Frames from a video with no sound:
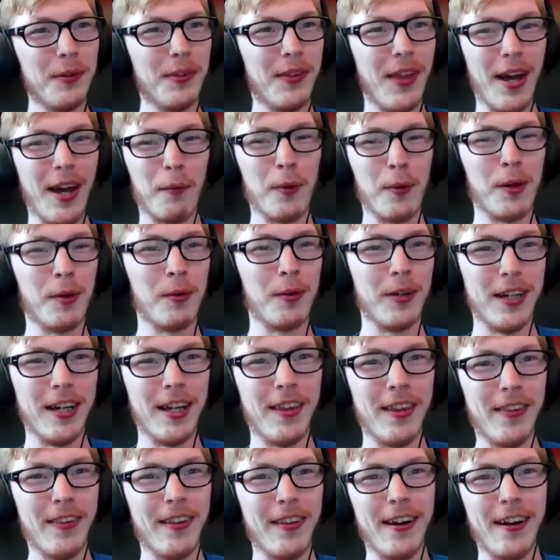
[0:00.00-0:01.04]
that we were
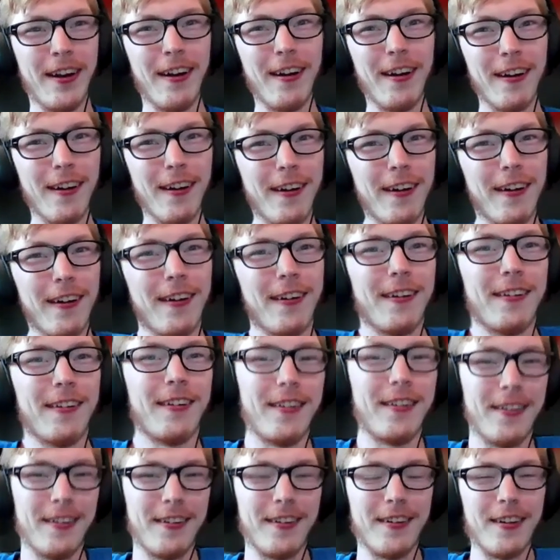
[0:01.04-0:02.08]
in there.
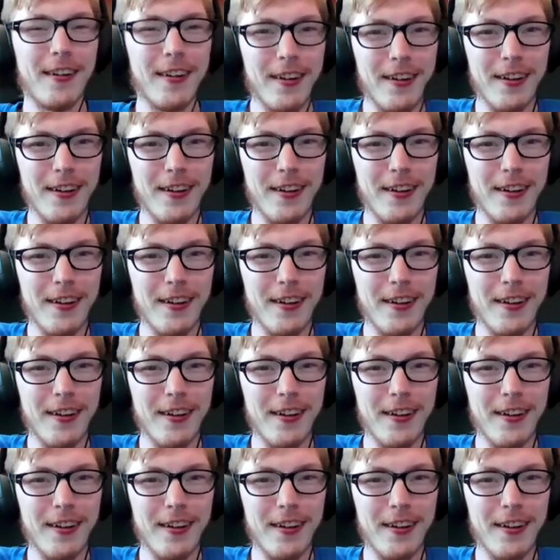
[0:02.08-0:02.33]
Oh my